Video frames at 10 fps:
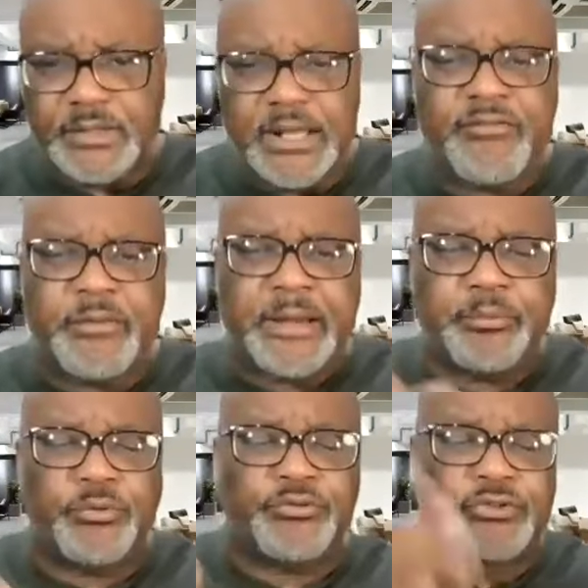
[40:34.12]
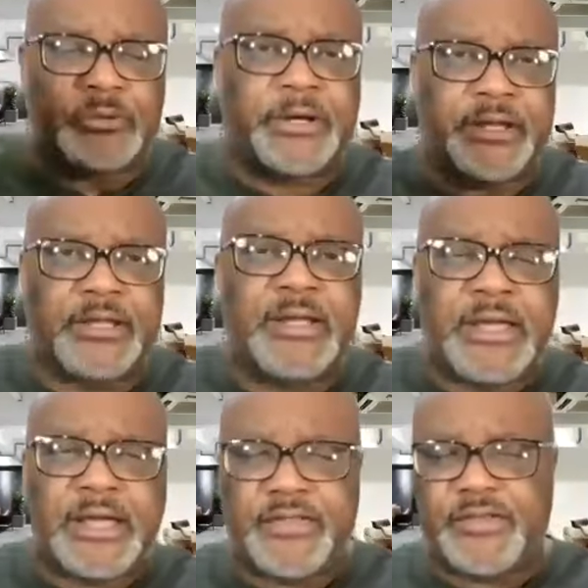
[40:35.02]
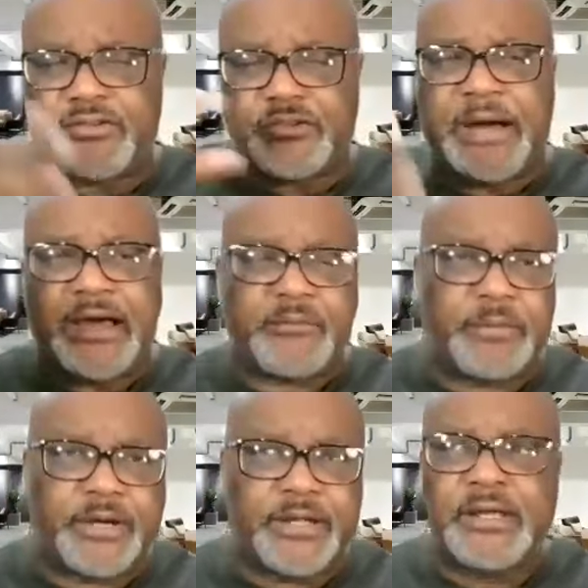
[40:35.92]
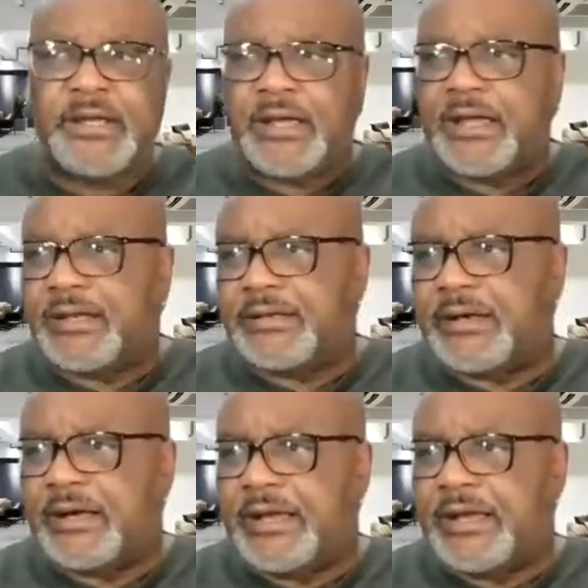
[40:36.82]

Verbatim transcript: everybody pulls their money and then there's a pot of money and uh,